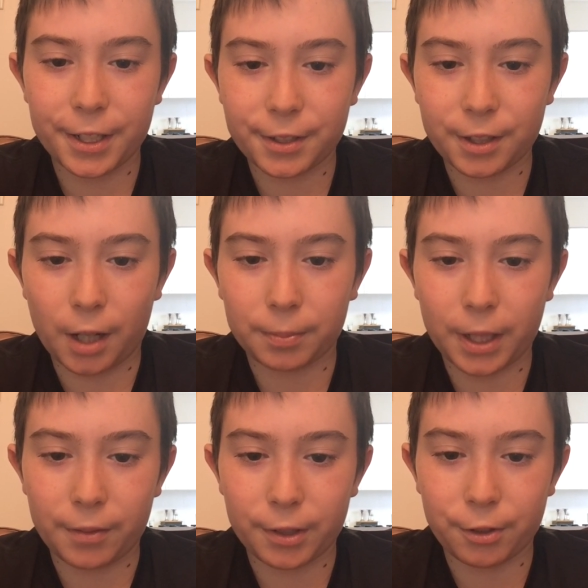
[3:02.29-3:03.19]
He stopped
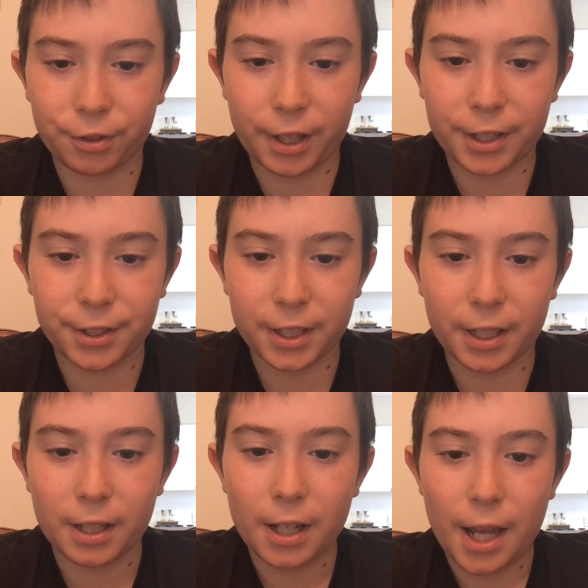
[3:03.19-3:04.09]
David
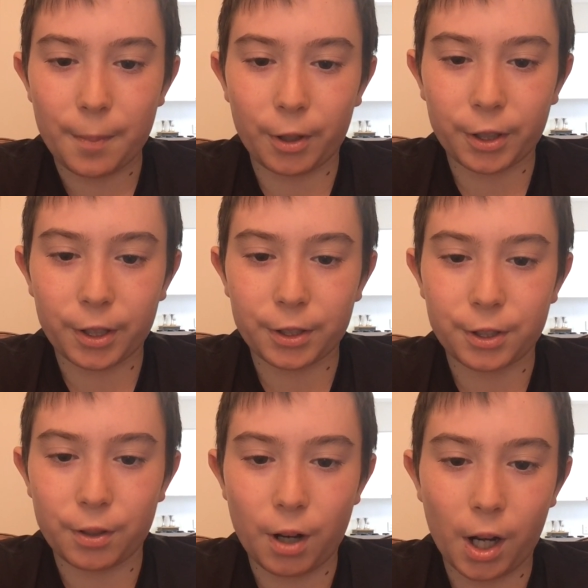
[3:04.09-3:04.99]
Krejci and
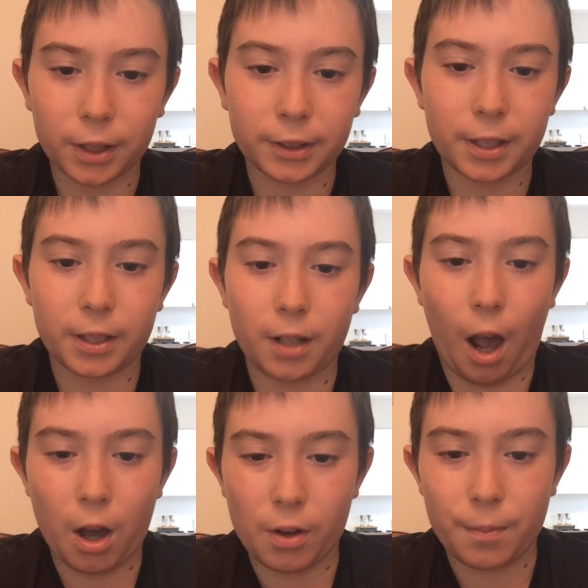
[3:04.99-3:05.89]
Marcus Johansson
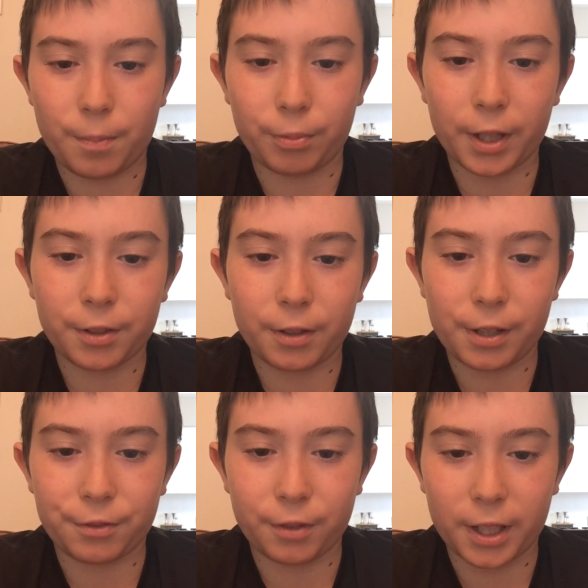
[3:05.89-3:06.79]
on
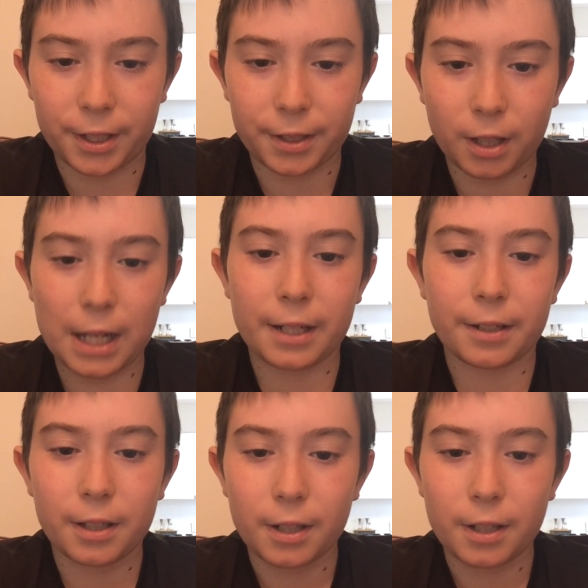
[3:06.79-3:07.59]
breakaways in tight,